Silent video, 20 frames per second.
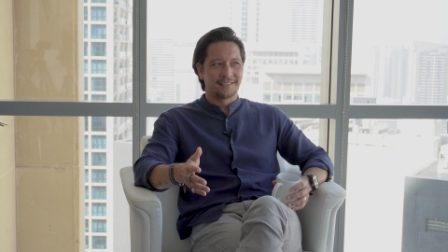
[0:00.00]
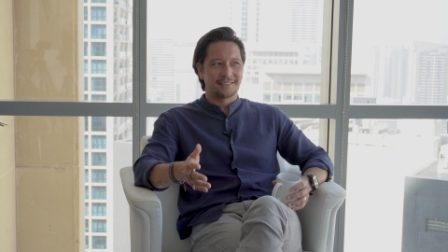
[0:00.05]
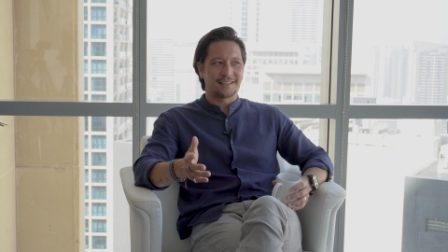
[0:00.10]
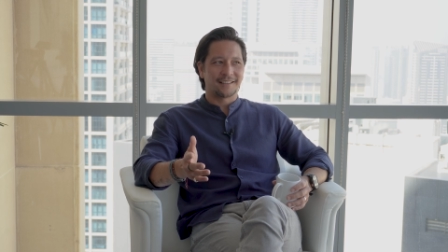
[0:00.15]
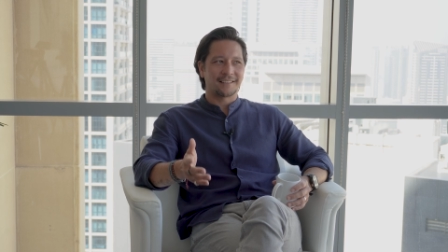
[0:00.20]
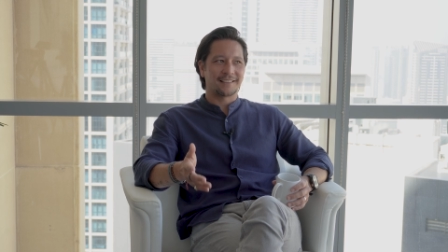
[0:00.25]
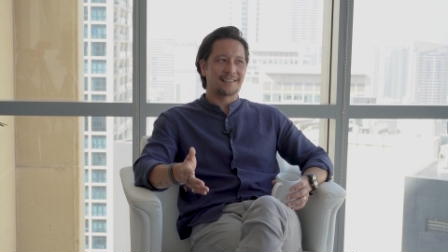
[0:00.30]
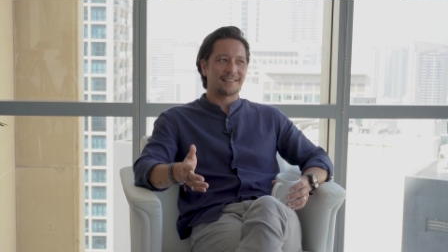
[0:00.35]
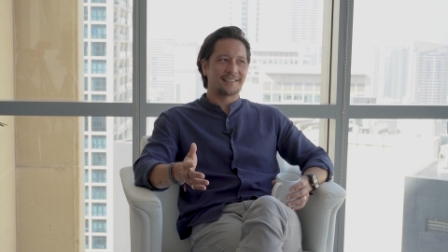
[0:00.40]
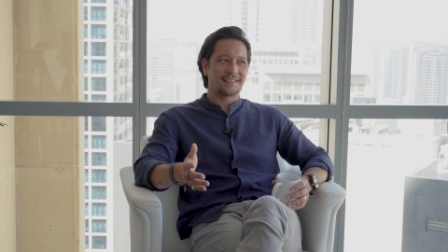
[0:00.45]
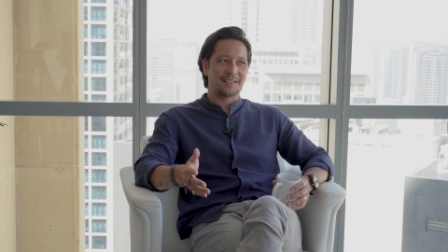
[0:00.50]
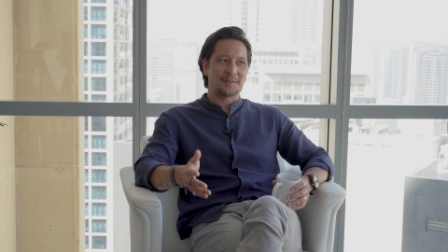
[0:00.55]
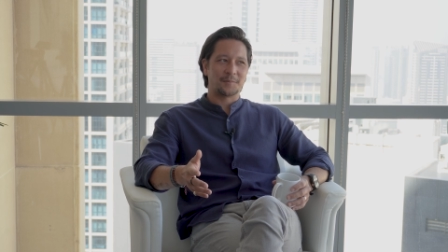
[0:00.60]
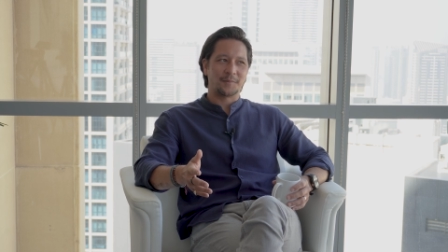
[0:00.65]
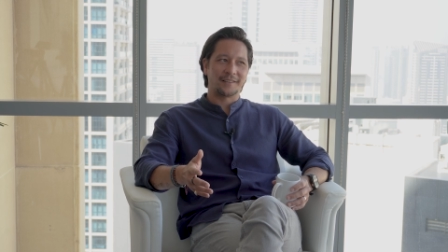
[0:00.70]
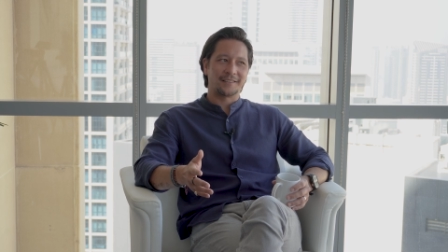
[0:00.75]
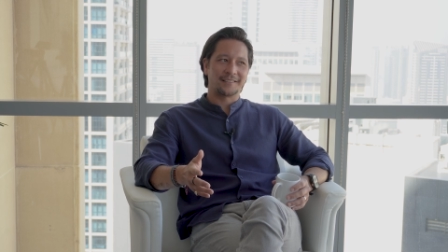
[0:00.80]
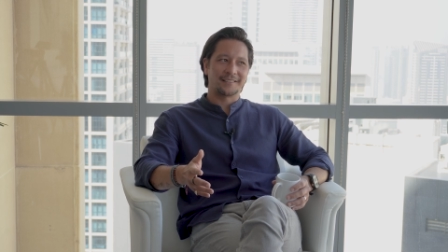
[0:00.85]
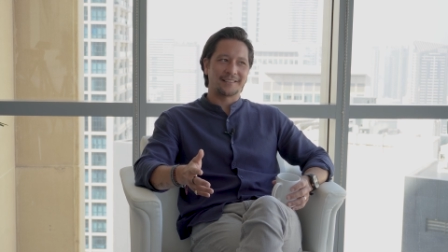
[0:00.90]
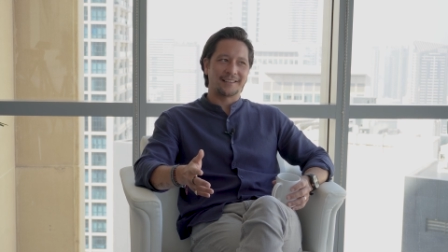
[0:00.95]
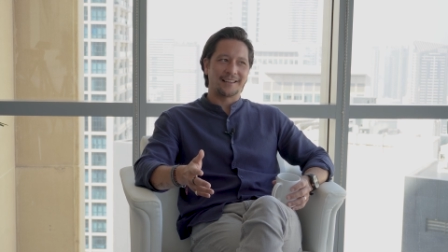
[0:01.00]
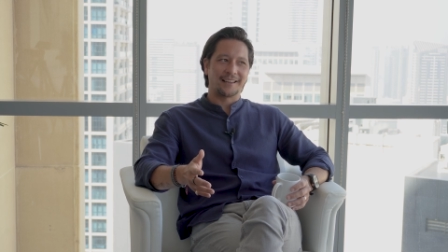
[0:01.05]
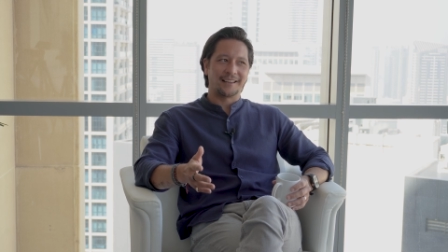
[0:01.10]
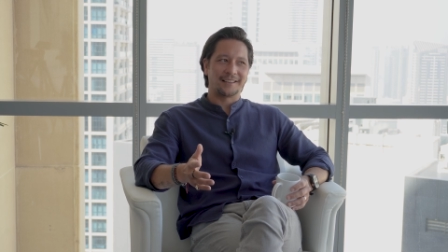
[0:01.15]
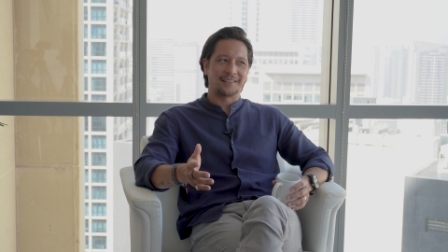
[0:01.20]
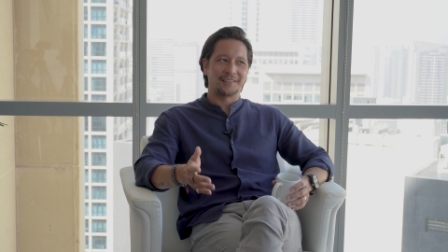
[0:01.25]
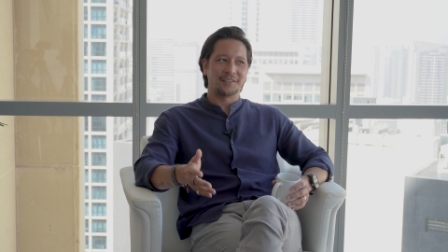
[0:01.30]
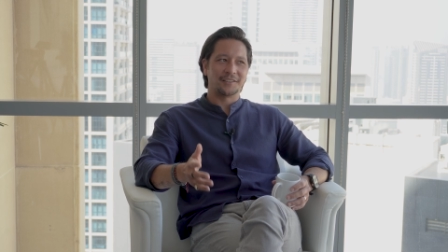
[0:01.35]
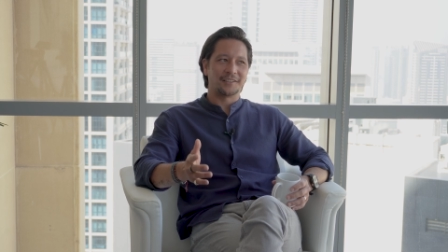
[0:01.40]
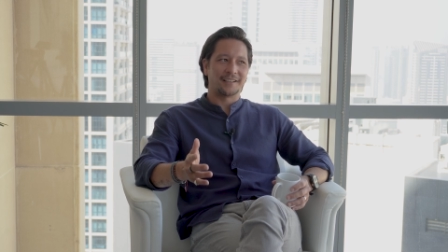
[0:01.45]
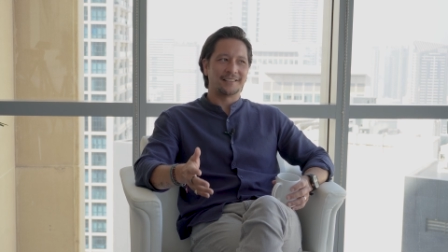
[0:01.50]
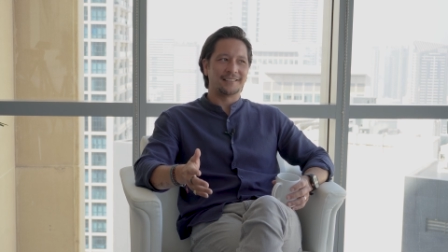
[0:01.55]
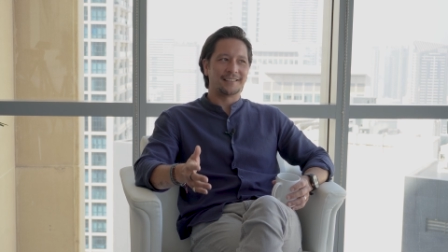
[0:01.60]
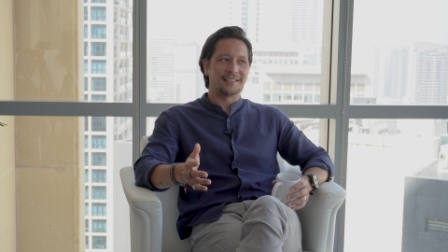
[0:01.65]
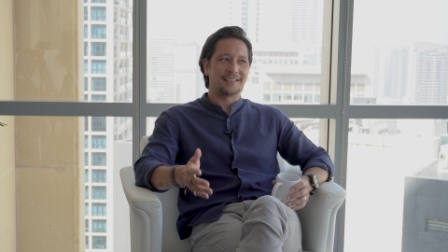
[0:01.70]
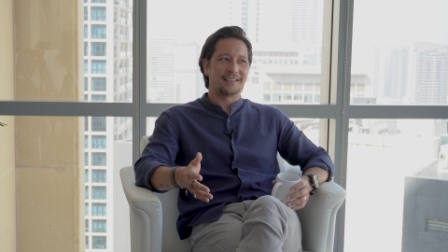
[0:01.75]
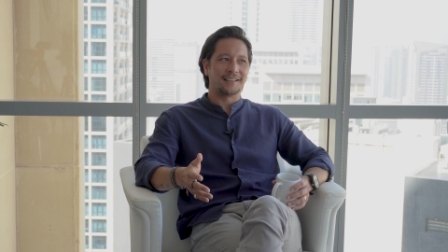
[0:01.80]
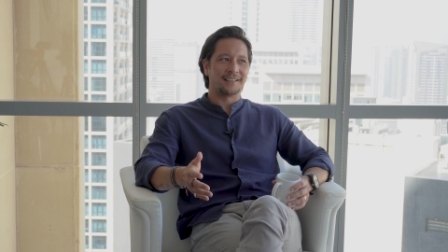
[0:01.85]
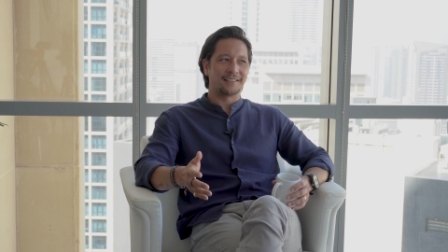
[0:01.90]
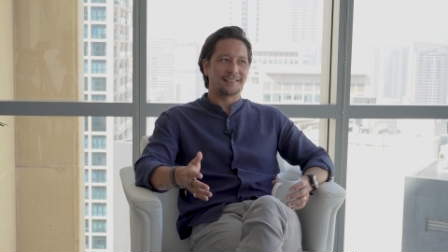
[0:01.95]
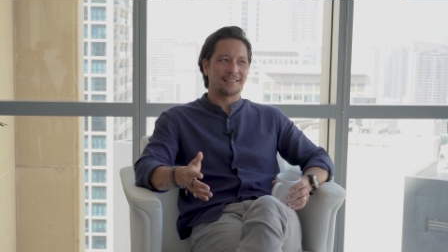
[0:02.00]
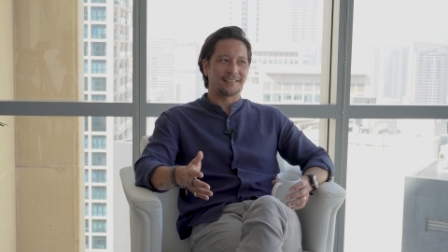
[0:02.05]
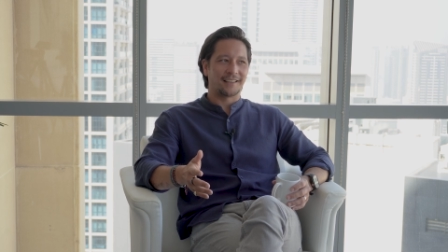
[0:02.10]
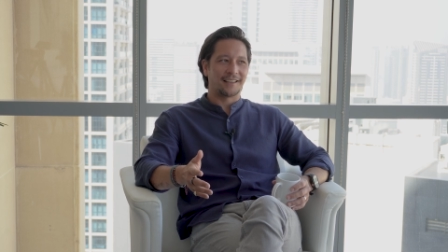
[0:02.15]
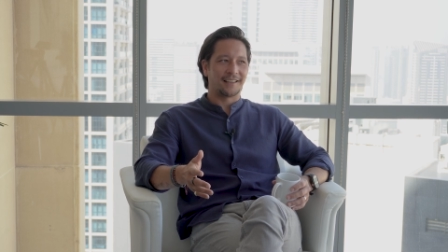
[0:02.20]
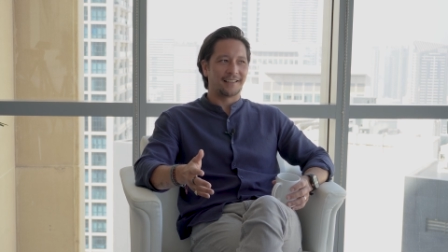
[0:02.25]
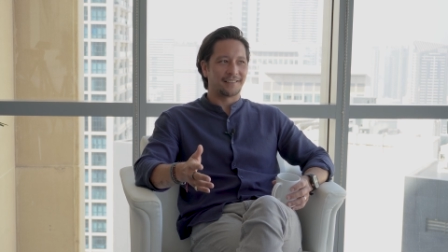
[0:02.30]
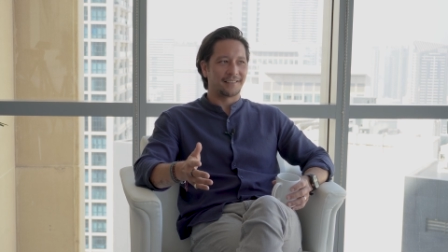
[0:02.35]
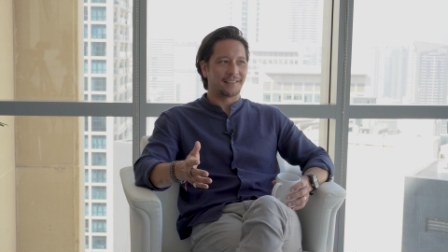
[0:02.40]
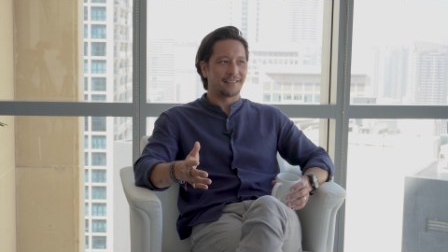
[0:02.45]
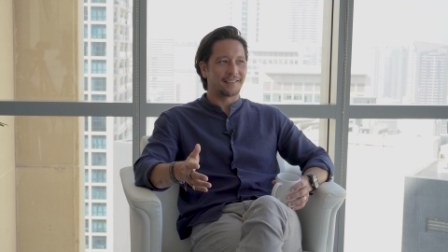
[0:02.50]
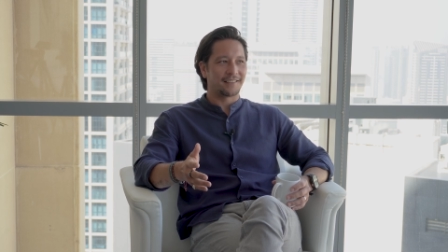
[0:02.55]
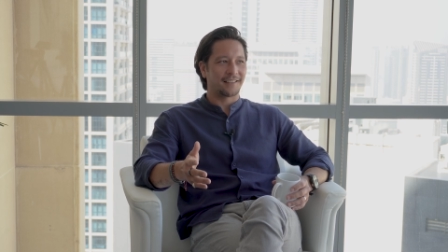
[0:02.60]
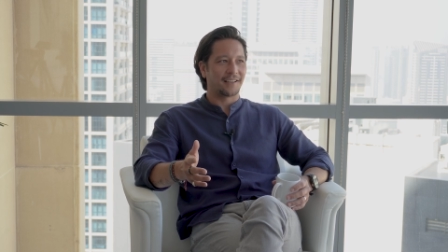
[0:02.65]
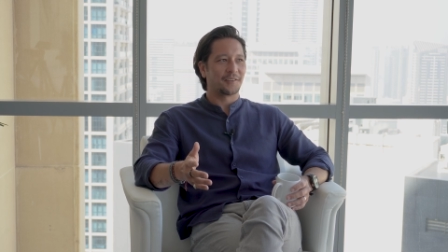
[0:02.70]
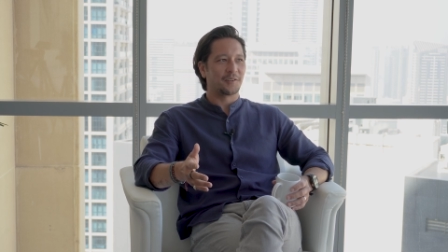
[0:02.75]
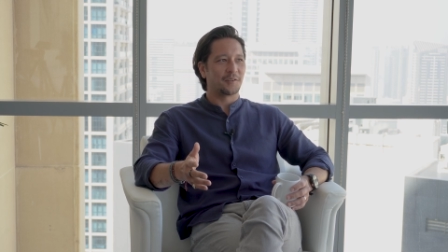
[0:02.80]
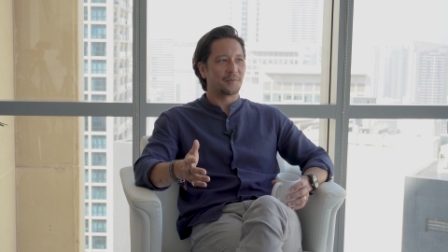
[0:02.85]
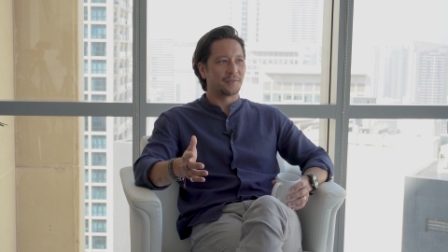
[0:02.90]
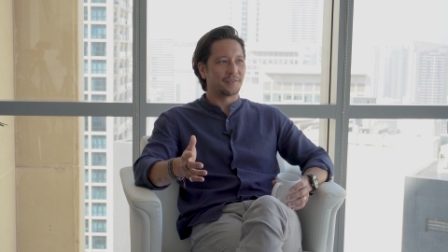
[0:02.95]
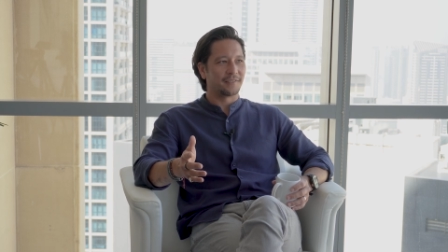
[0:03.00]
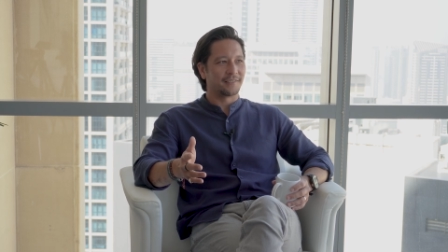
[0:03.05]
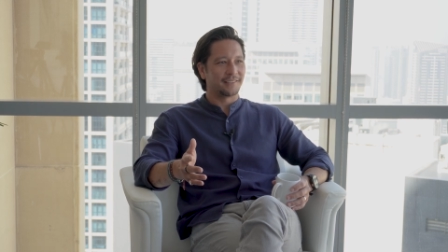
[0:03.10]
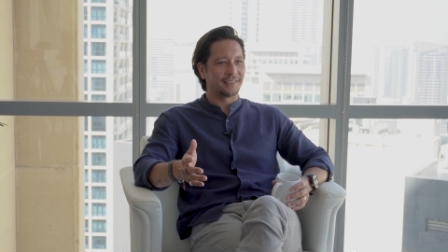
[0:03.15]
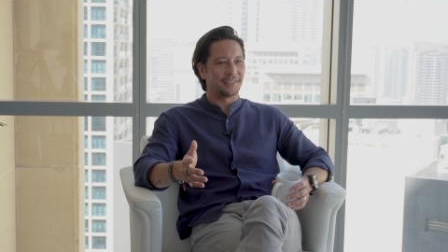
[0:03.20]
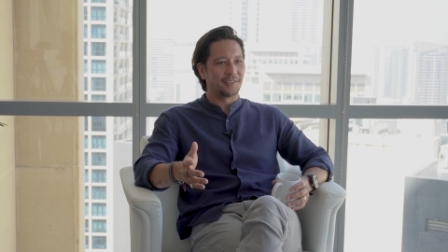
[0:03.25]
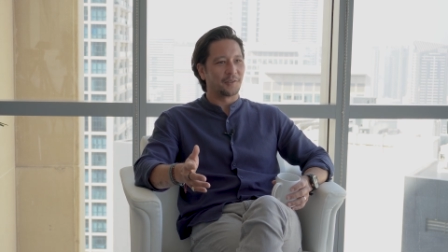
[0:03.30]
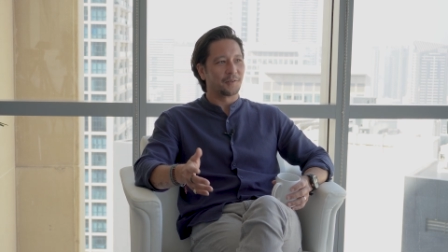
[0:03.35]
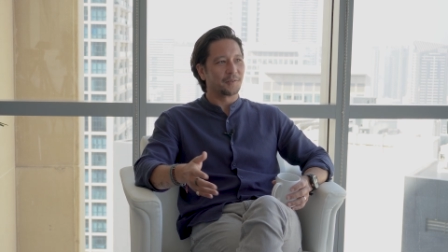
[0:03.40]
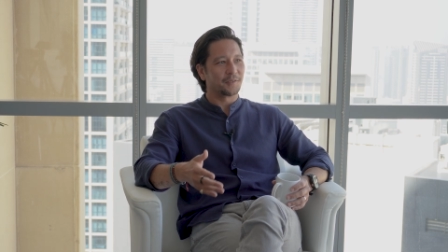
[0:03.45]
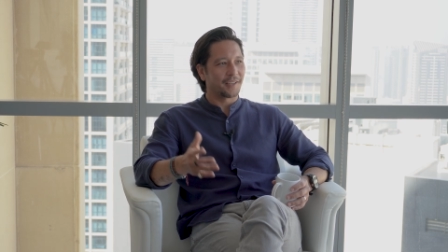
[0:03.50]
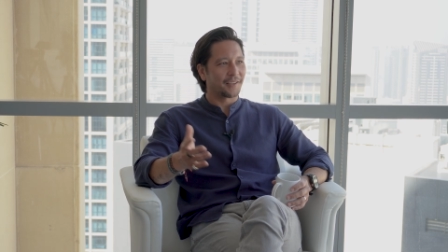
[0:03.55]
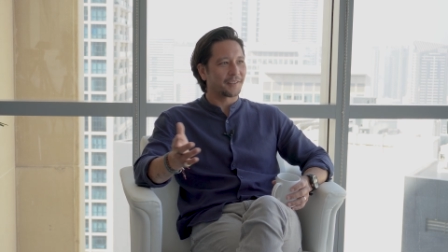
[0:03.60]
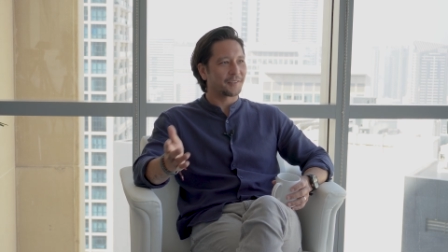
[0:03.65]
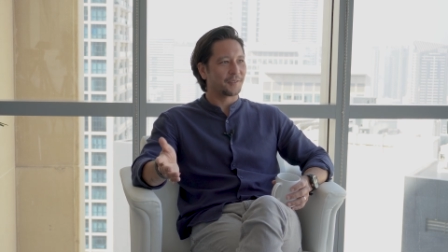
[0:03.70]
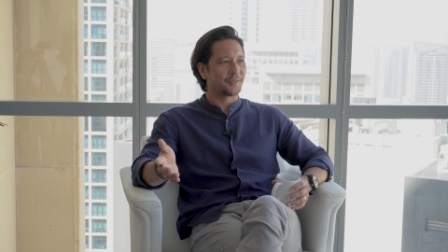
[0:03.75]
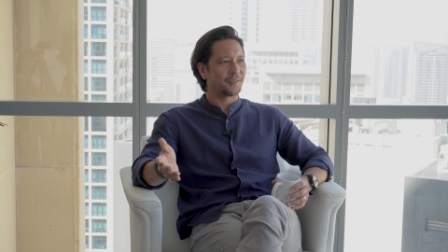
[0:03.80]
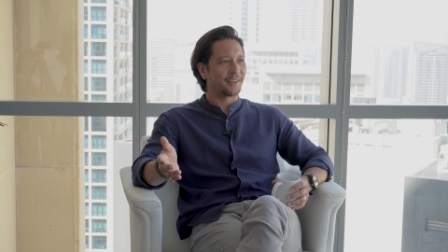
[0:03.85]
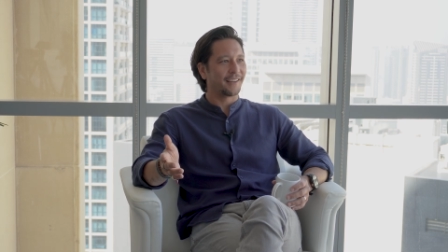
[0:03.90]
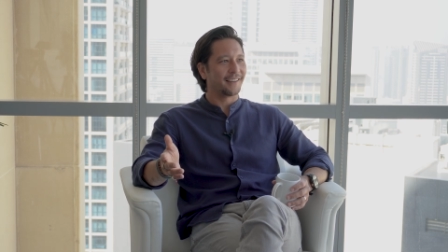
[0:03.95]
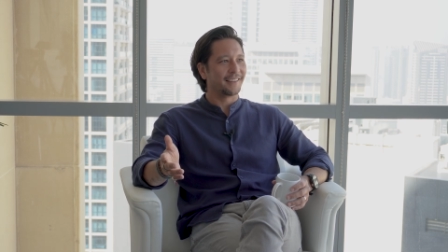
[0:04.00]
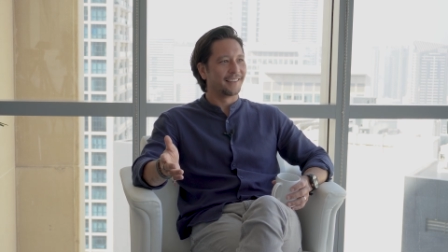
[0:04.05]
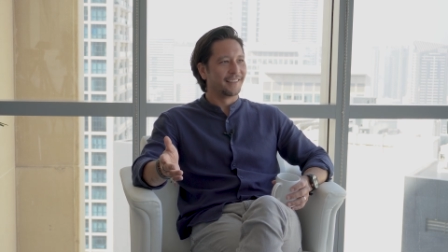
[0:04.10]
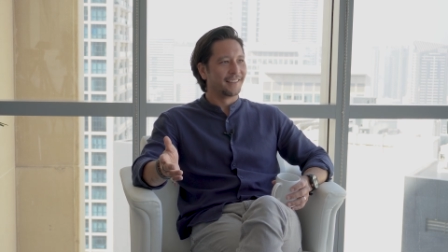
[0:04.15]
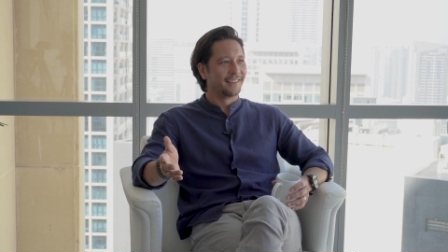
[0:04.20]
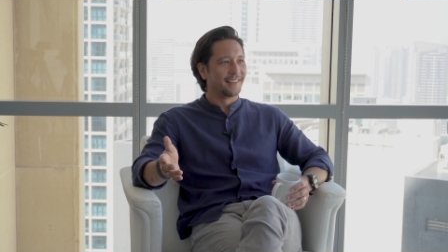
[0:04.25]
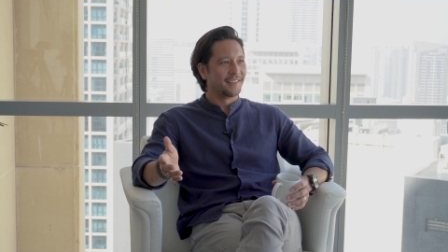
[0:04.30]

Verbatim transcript: doesn't seem as a good idea as as it sounded, you know, yesterday.